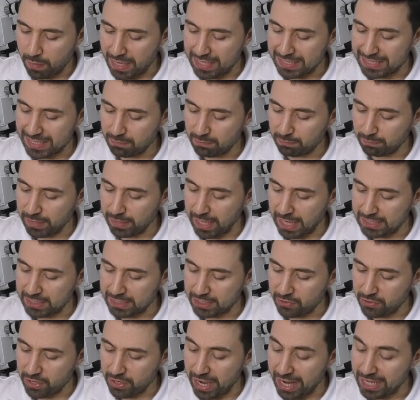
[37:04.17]

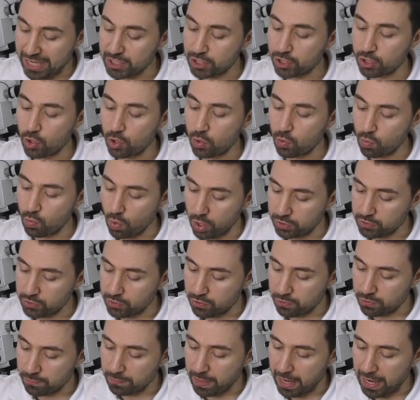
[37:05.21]
sandblaster has no
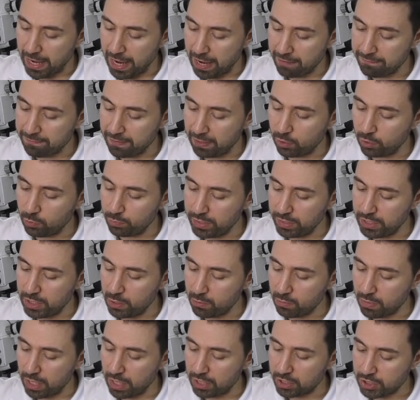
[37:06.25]
water. I have
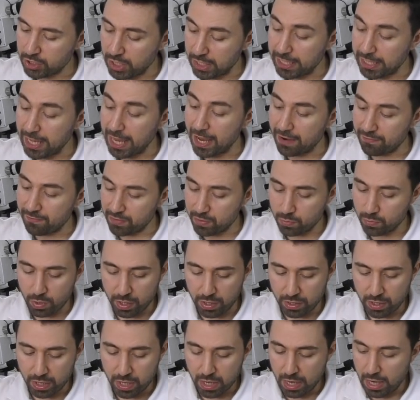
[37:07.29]
aluminum oxide
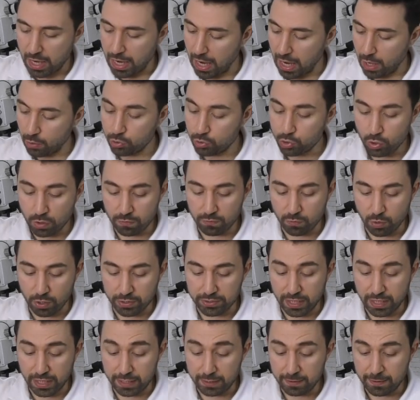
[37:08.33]
everywhere. How to avoid
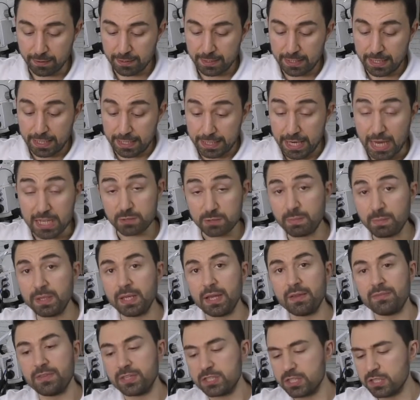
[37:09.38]
that? Yes,
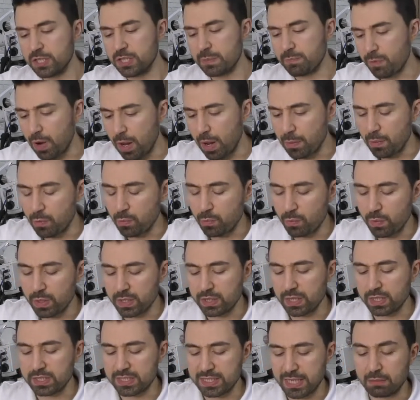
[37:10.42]
Milan, this is the problem with
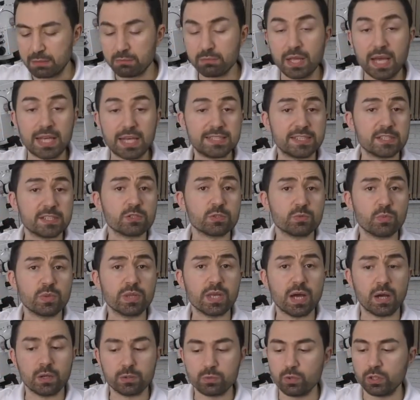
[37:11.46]
the sandblasters
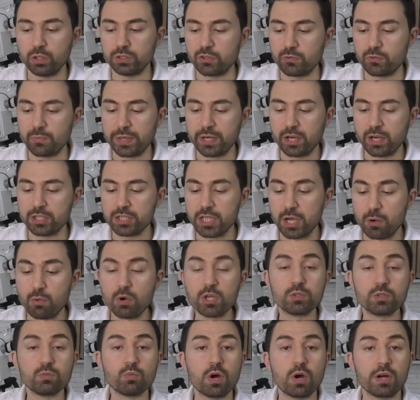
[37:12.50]
without water, because I
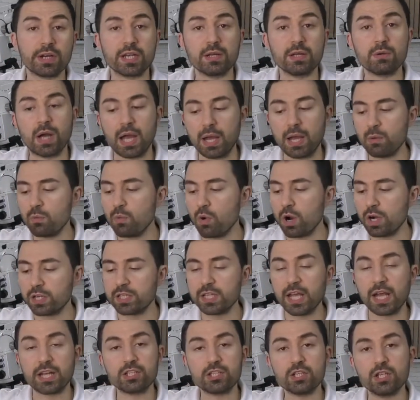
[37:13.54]
worked
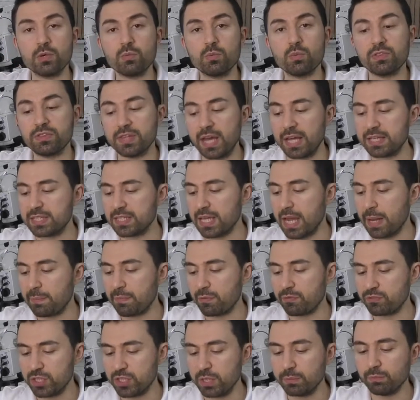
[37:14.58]
actually with that type of
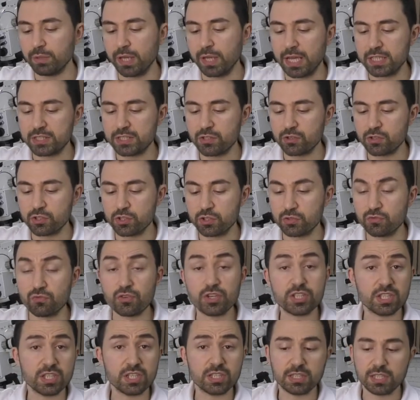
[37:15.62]
sandblasters
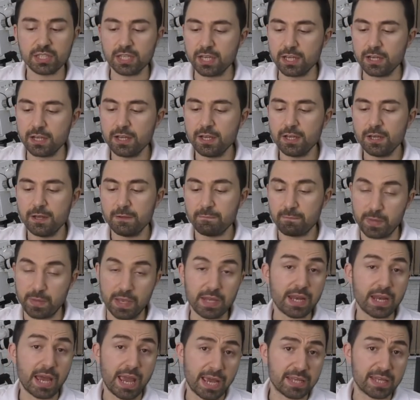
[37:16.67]
recently, and
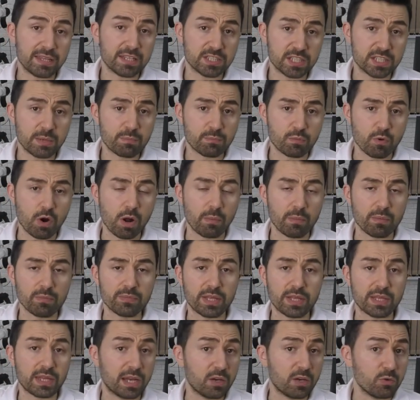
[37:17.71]
I had the same problem
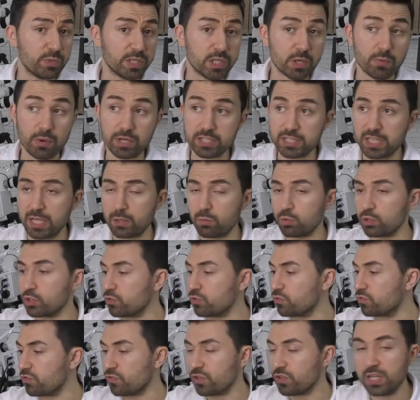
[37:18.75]
that aluminum oxide was
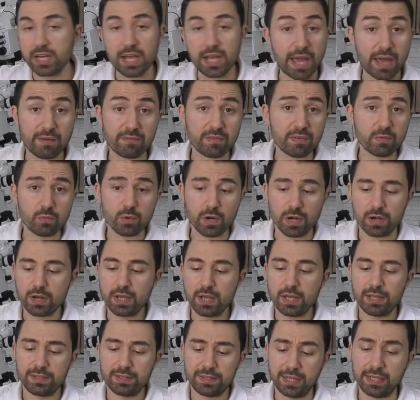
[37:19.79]
really everywhere.
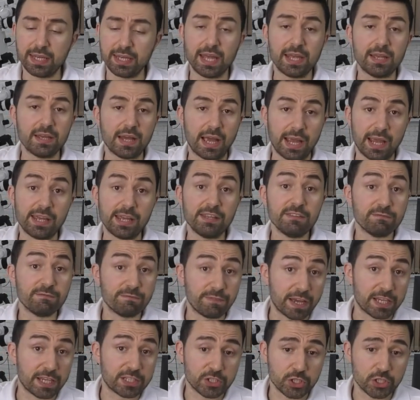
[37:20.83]
Then I
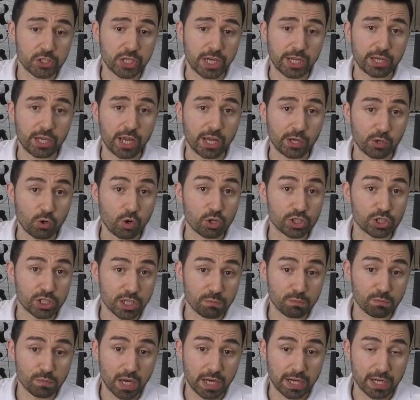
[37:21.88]
invested, I got
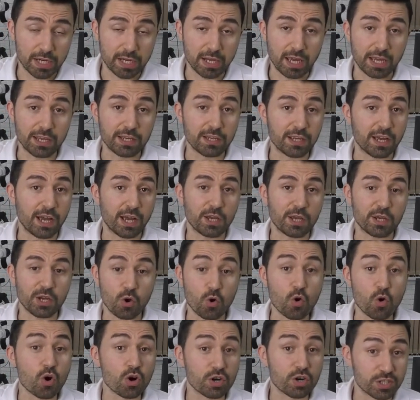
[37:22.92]
some money, I
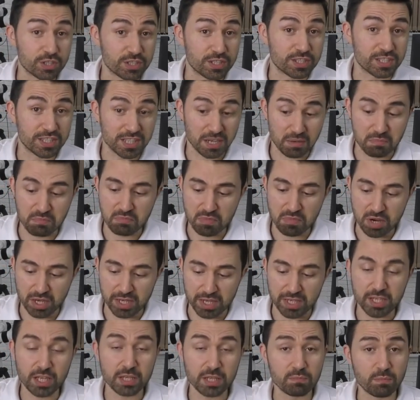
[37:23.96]
earned some
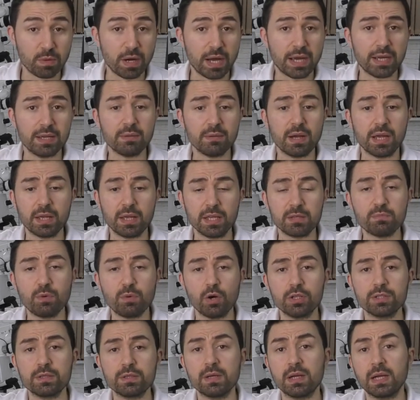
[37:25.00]
money and
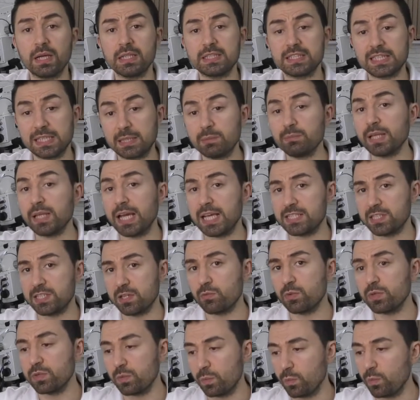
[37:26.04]
bought a sandblaster
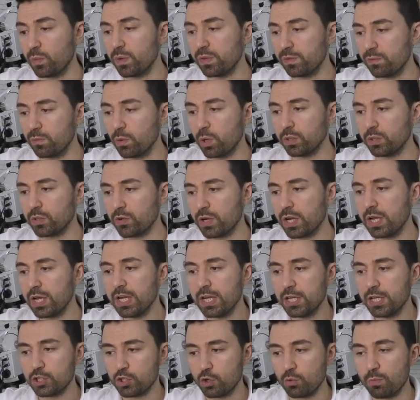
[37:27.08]
with water.
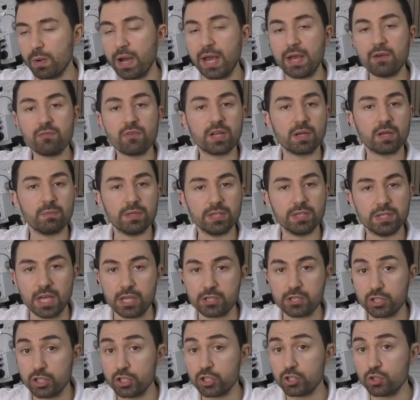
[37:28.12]
So my
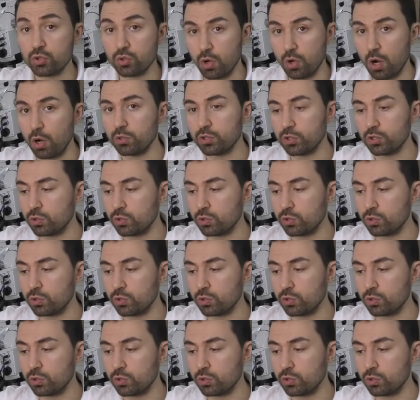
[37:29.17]
recommendation is to go